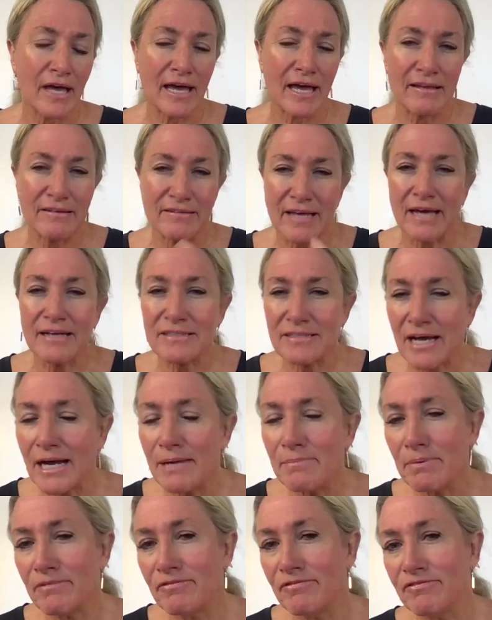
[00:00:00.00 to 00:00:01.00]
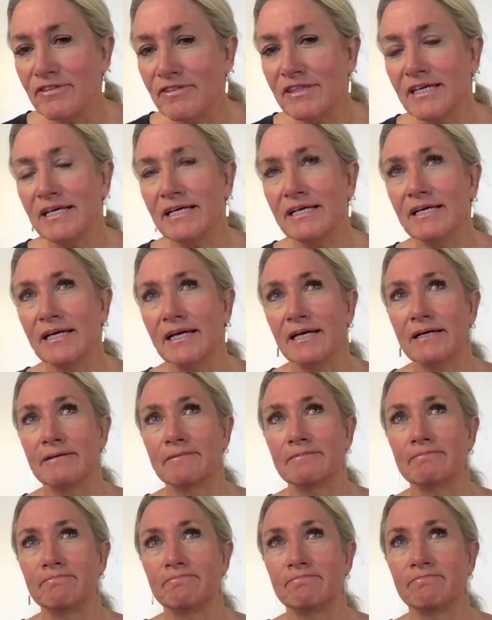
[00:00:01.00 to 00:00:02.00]
is that type of
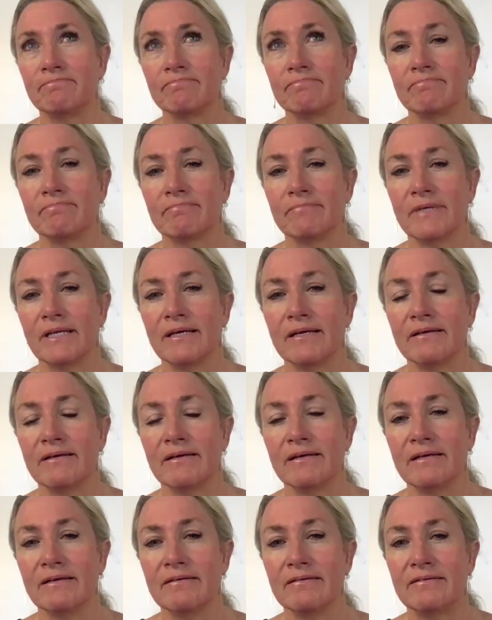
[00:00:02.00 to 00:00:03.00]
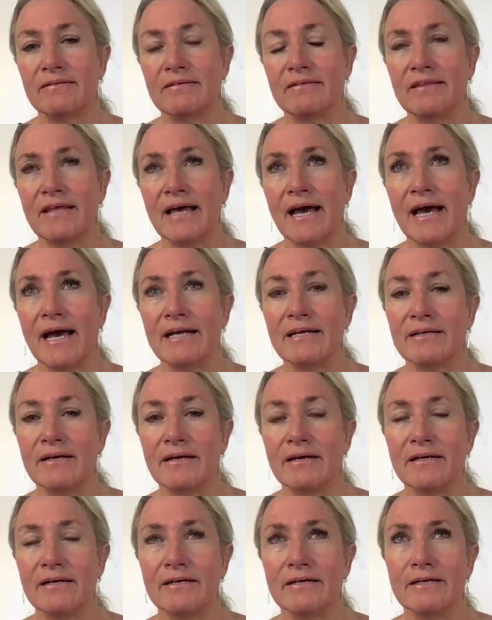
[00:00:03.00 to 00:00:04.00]
thinking, is that,
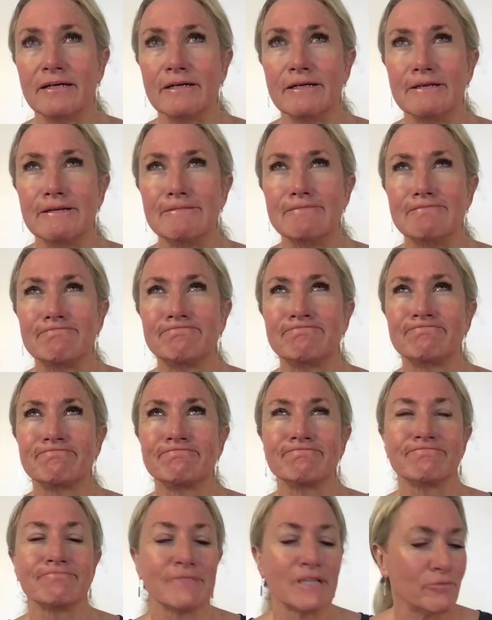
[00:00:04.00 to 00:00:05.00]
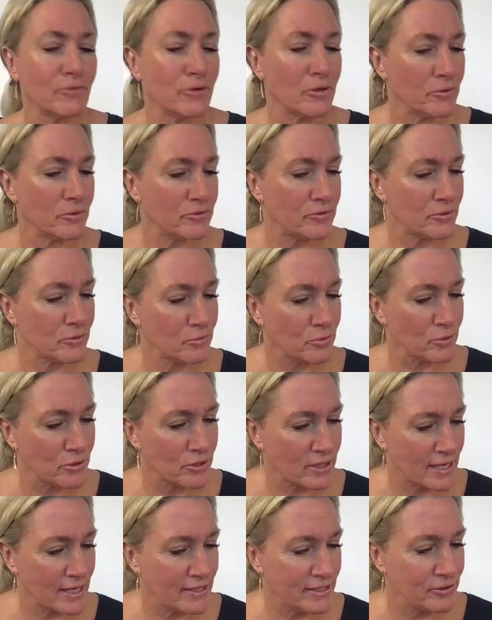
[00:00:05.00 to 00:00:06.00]
what was the word
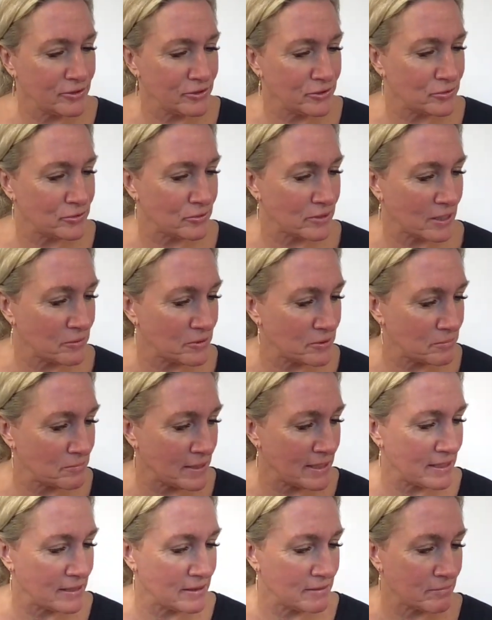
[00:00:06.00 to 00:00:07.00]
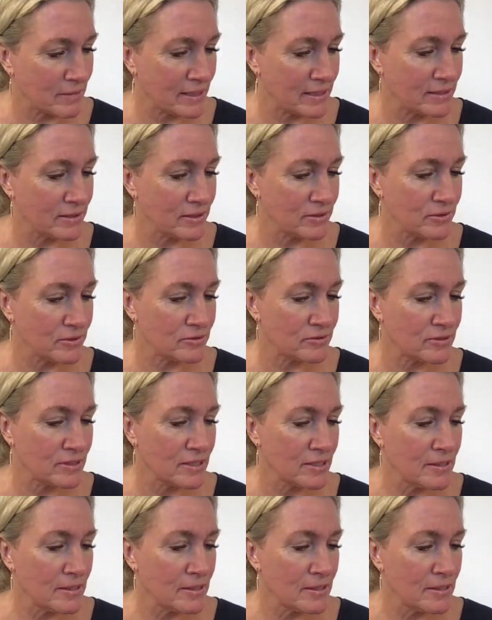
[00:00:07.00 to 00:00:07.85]
I used when I was making my notes?